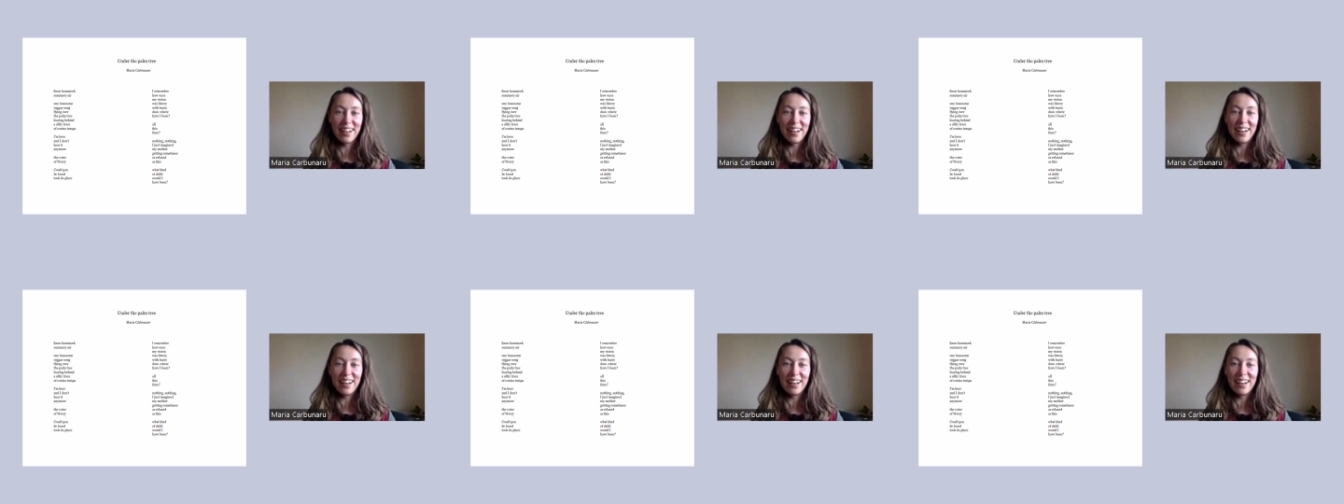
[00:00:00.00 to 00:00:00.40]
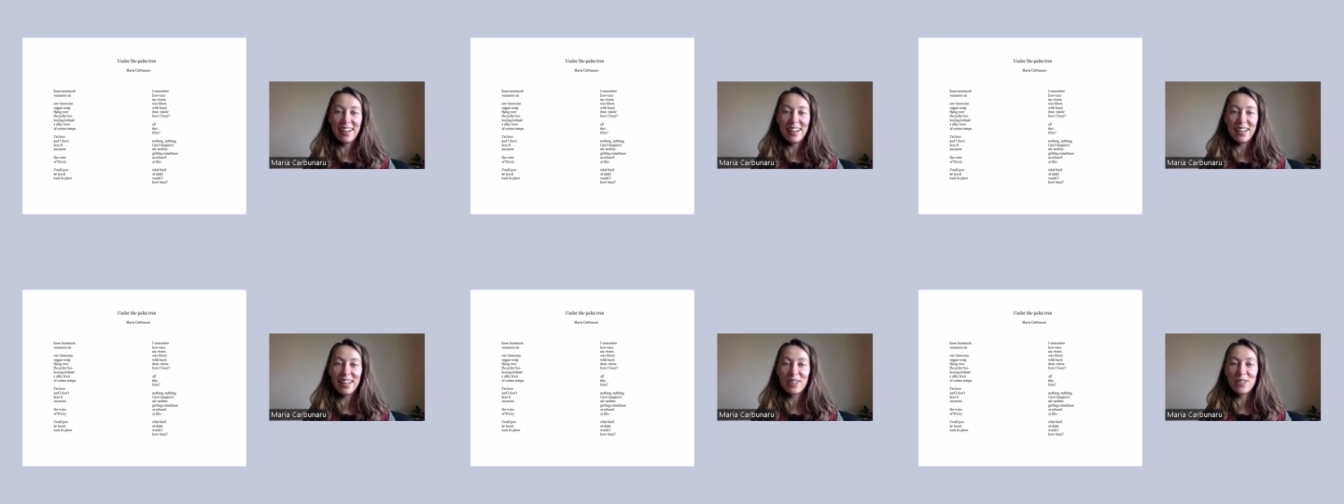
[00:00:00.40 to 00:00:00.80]
Uh,
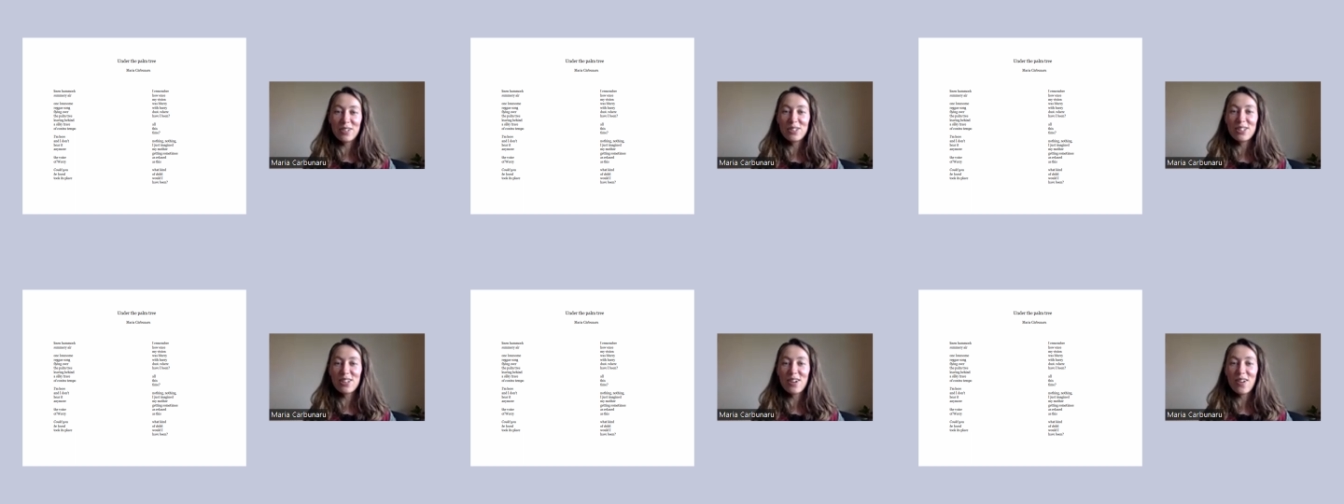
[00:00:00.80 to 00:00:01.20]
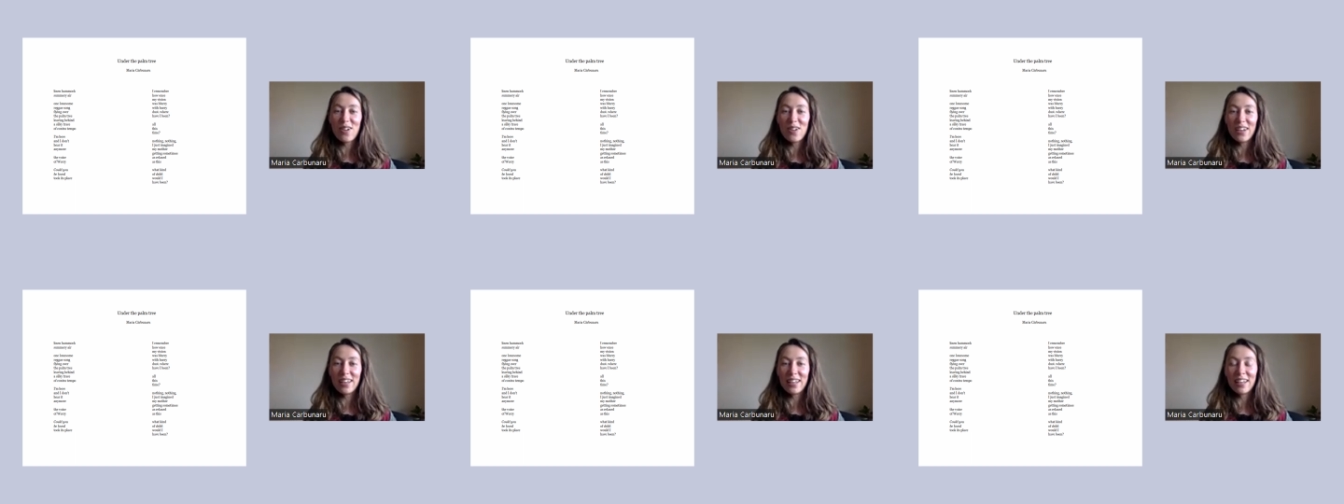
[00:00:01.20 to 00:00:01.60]
and also
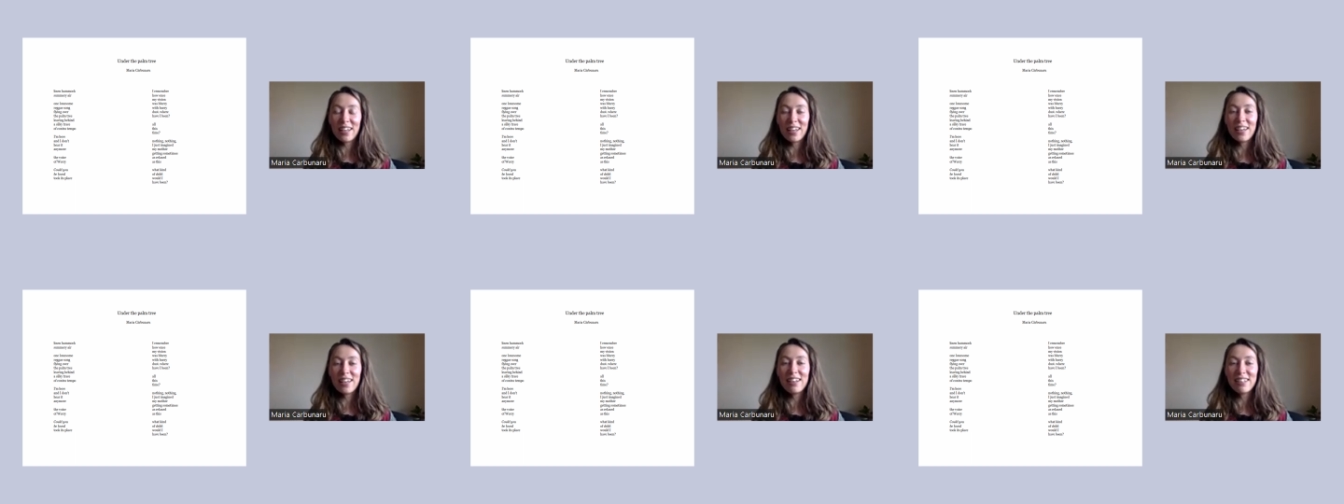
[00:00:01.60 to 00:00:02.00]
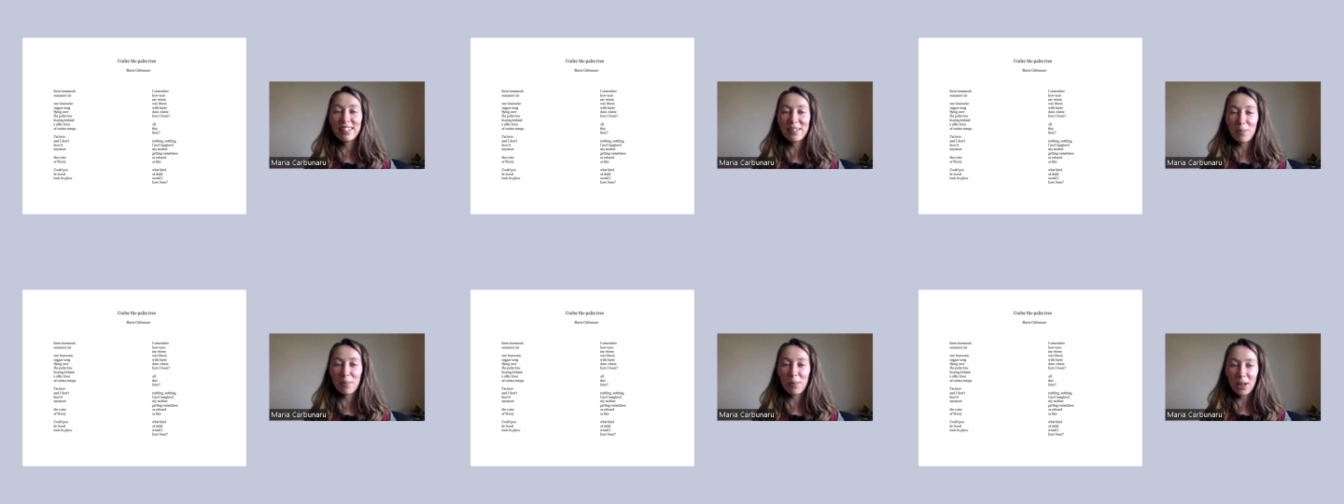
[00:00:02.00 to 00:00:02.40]
here in
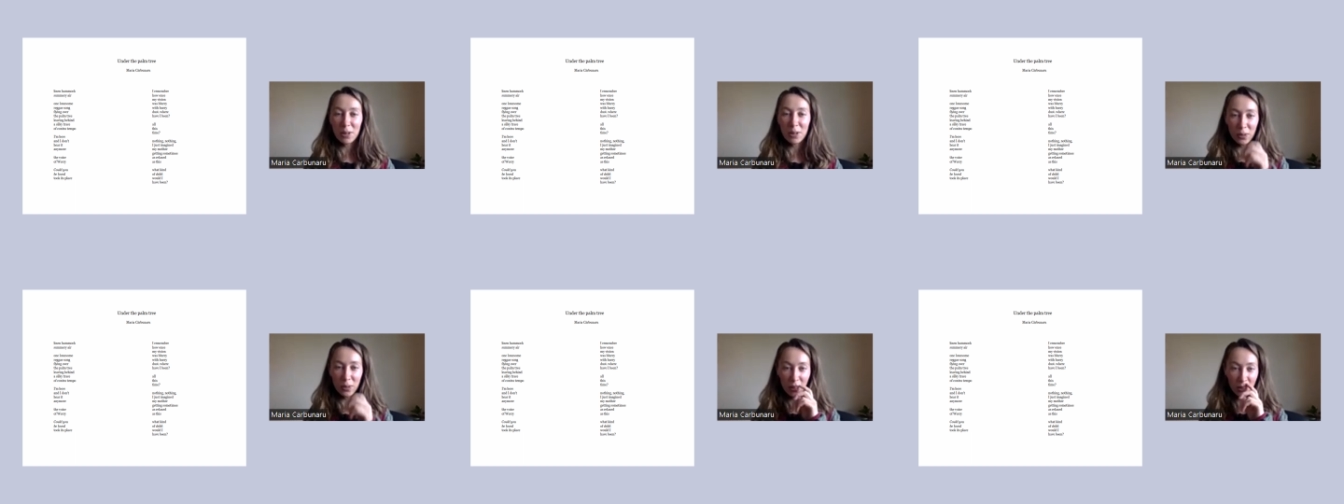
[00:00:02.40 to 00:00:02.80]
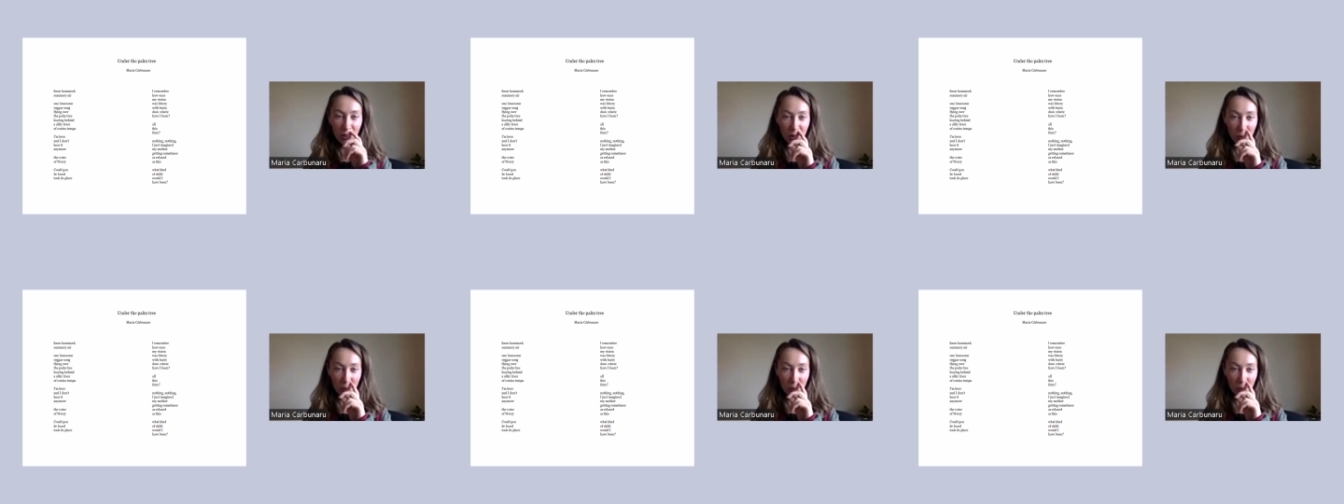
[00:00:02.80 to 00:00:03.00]
the part with